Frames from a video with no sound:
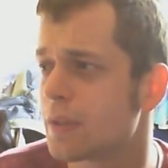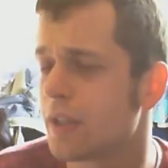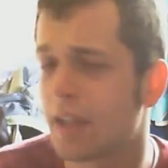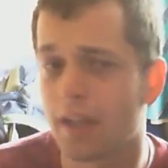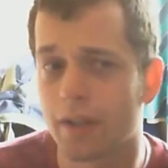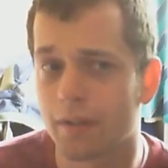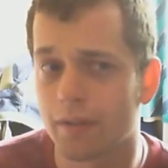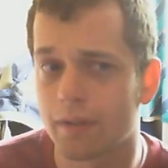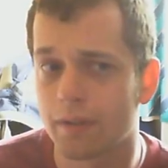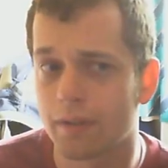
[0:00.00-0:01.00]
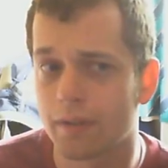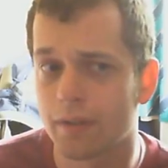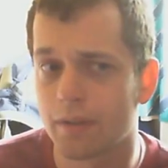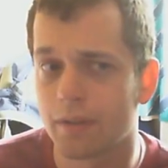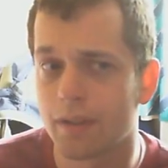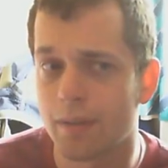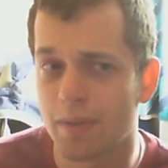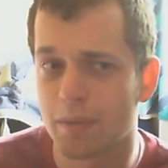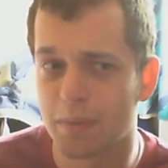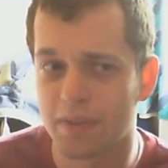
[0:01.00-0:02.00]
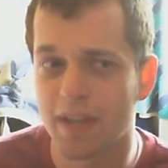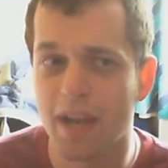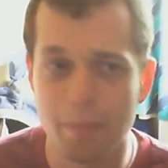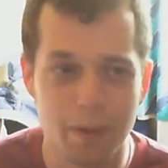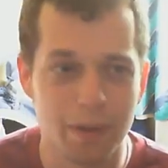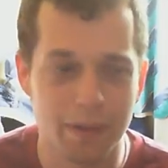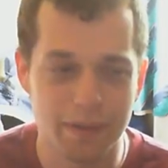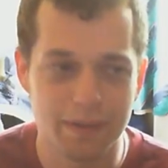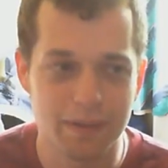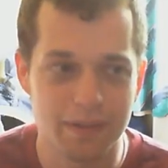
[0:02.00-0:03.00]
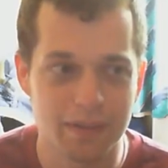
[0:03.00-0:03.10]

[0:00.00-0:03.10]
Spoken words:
Yeah. He becomes a cyborg and